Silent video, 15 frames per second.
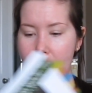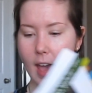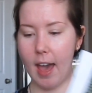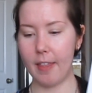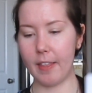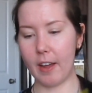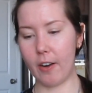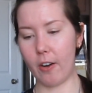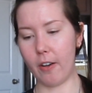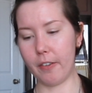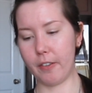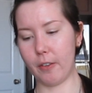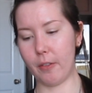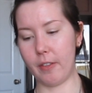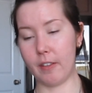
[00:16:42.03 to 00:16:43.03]
And then
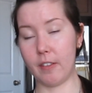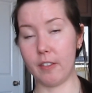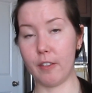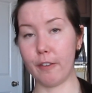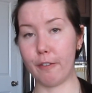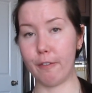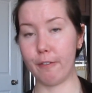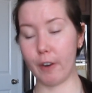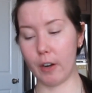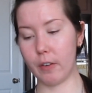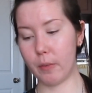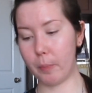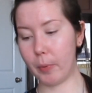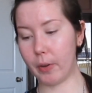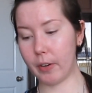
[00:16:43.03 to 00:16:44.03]
also, this is the
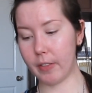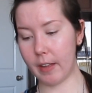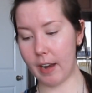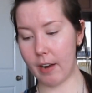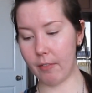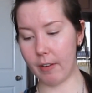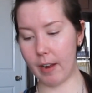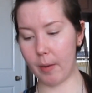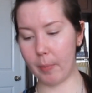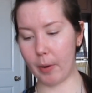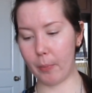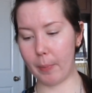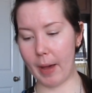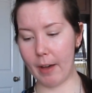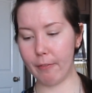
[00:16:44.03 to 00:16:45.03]
first book that I read
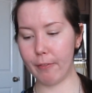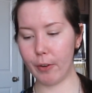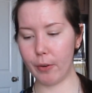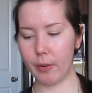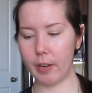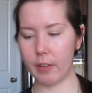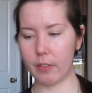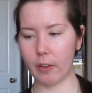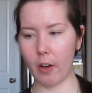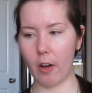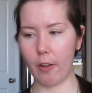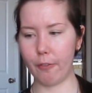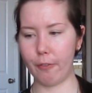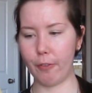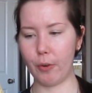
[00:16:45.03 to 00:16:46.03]
about pet food. It's
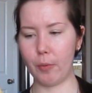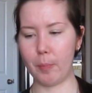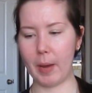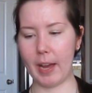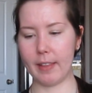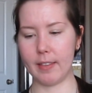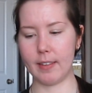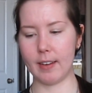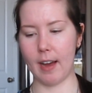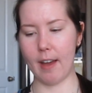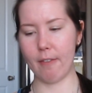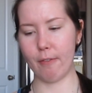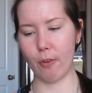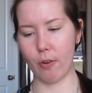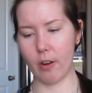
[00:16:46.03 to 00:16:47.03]
called Food Pets
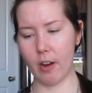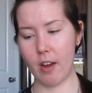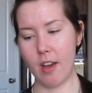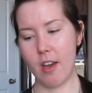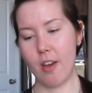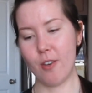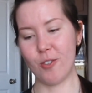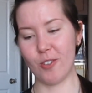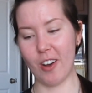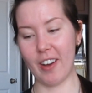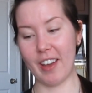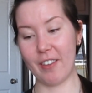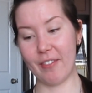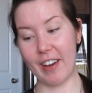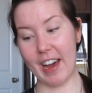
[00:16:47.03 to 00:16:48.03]
Die For:
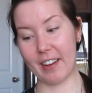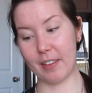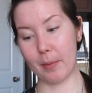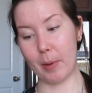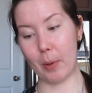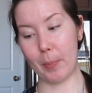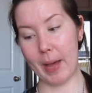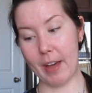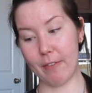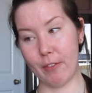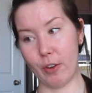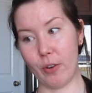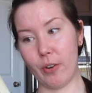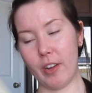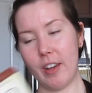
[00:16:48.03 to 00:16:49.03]
Shocking Facts About Pet
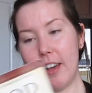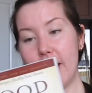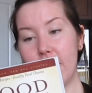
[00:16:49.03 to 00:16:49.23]
Food.